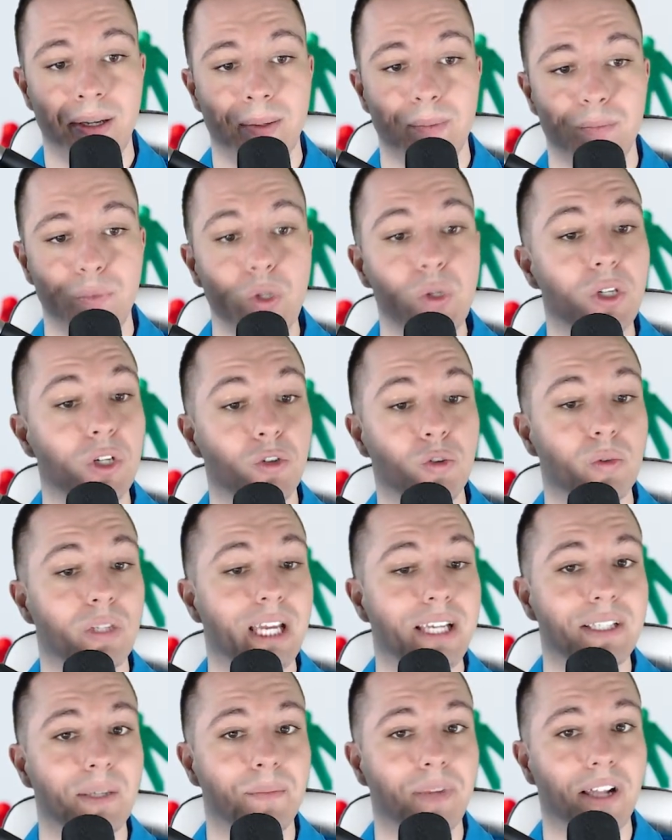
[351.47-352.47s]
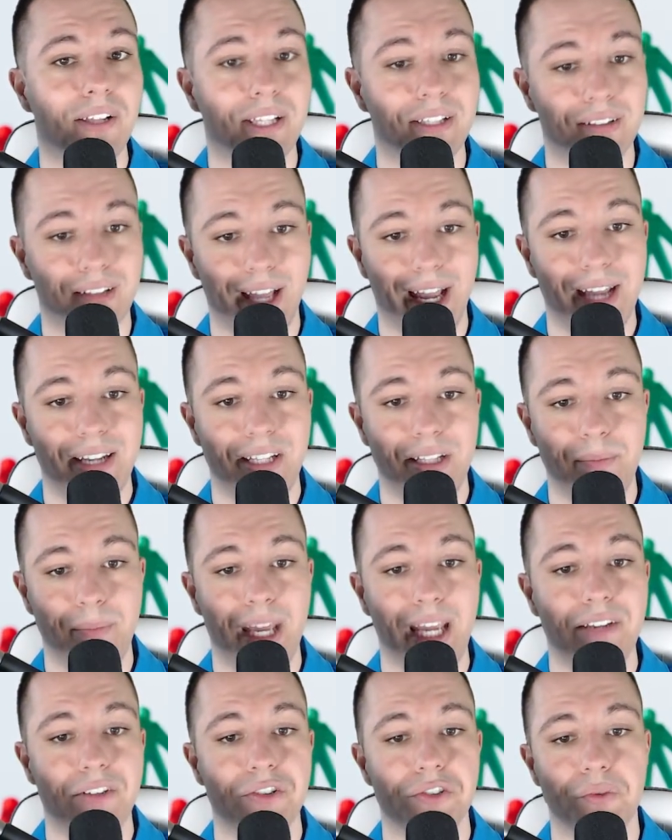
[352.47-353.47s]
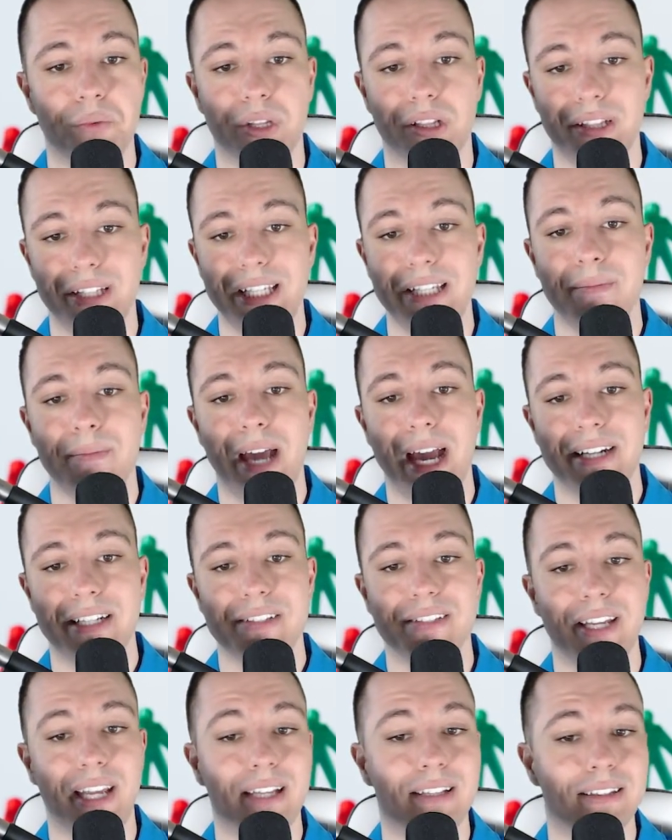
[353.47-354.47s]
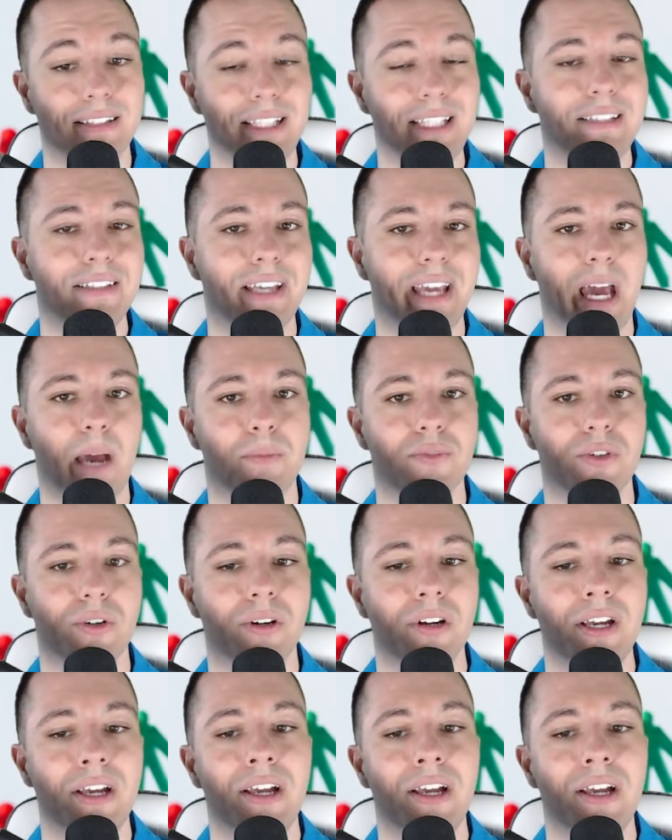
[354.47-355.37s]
You can create compelling landing pages with lead magnets and lead capture